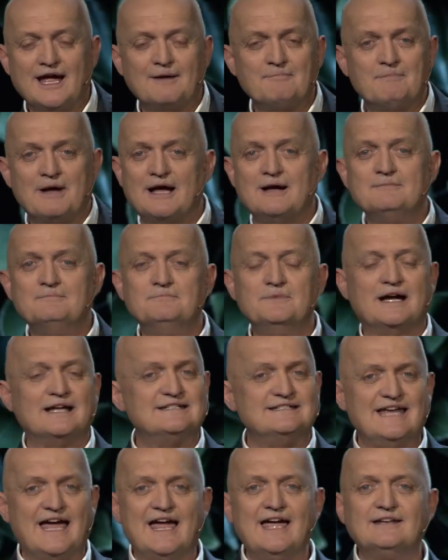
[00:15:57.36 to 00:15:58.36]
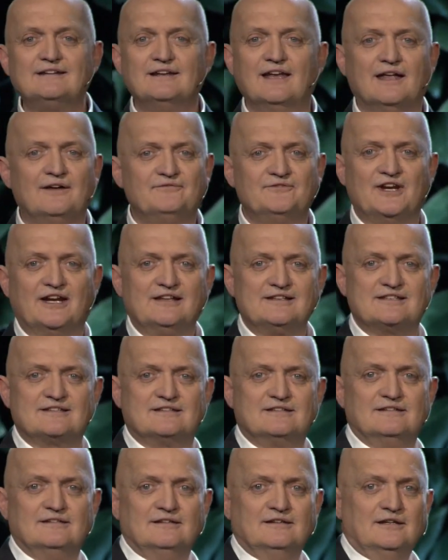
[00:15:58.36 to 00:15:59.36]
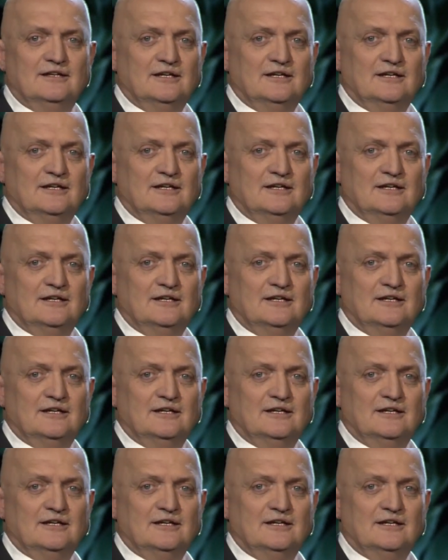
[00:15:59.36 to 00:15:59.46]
our mum, our dad loved us.